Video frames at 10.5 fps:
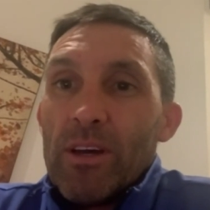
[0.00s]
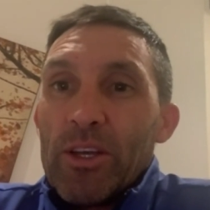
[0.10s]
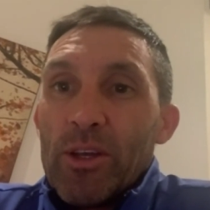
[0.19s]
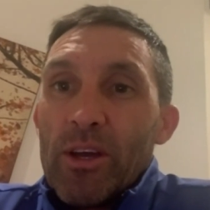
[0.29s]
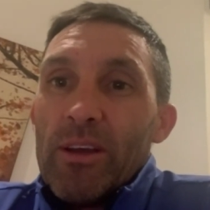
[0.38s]

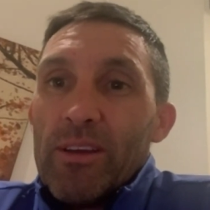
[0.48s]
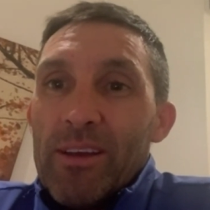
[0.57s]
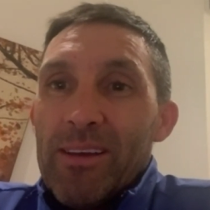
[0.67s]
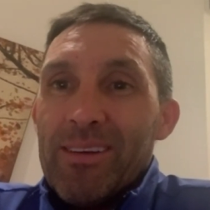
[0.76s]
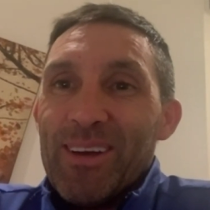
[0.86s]
I,
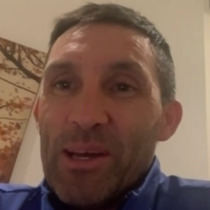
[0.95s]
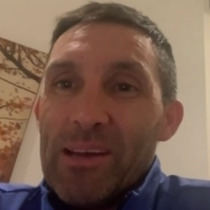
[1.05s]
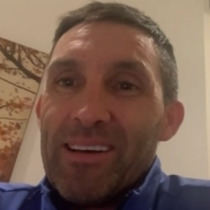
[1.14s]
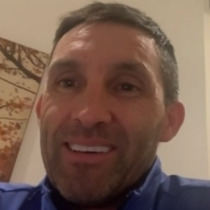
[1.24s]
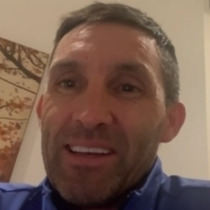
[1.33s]
I,
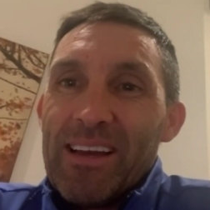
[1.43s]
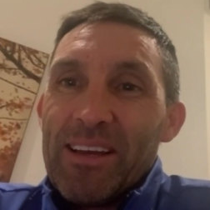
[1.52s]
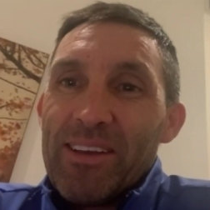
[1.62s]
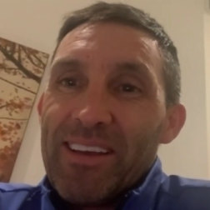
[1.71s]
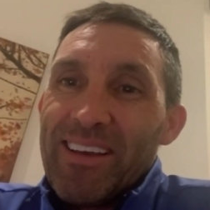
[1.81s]
uh,
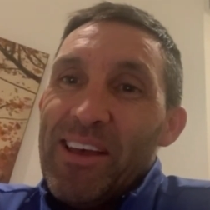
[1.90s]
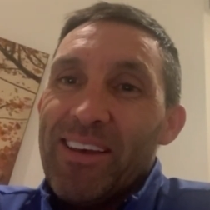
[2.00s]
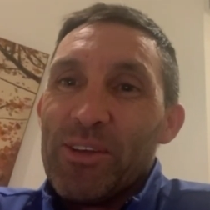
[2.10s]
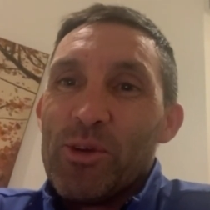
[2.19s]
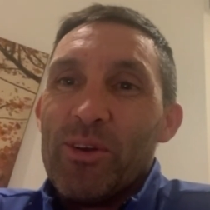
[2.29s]
uh,
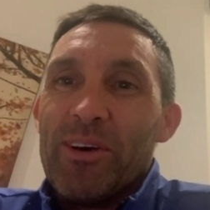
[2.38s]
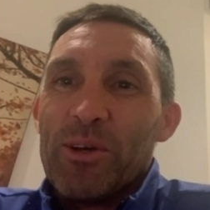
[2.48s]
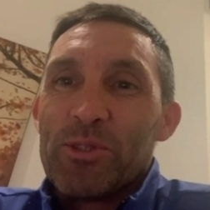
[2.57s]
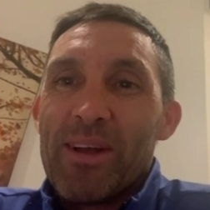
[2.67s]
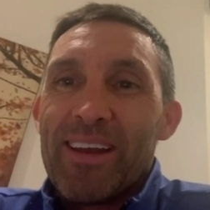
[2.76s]
you'll
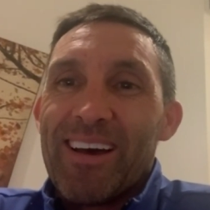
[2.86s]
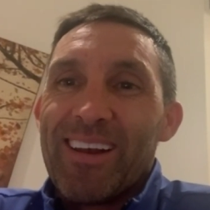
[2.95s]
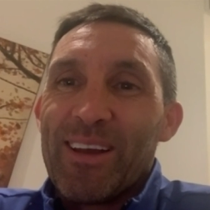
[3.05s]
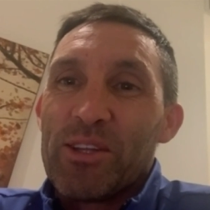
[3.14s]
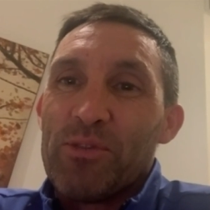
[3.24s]
know as well that
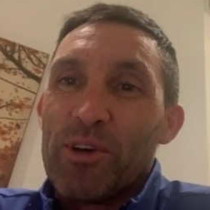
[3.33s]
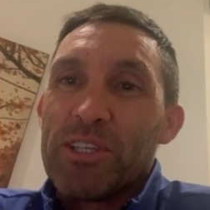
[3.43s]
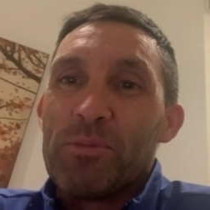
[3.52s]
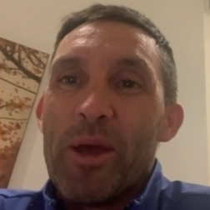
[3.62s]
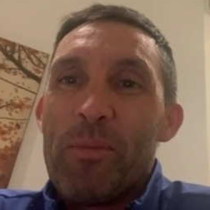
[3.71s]
I like to
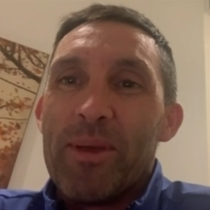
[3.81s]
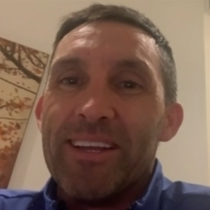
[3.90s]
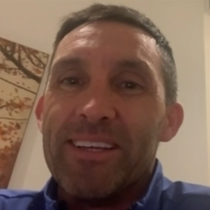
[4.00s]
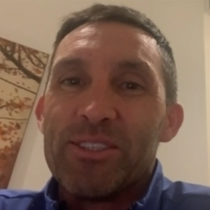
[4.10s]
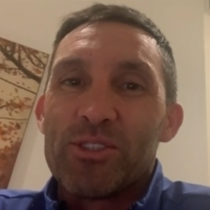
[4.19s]
voice my
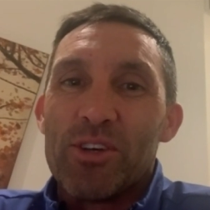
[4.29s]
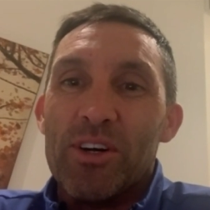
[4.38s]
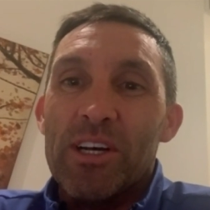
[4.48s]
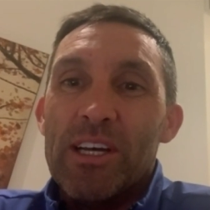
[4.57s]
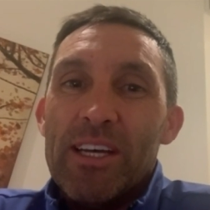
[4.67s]
opinion.
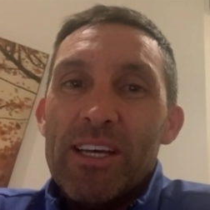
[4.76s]
So,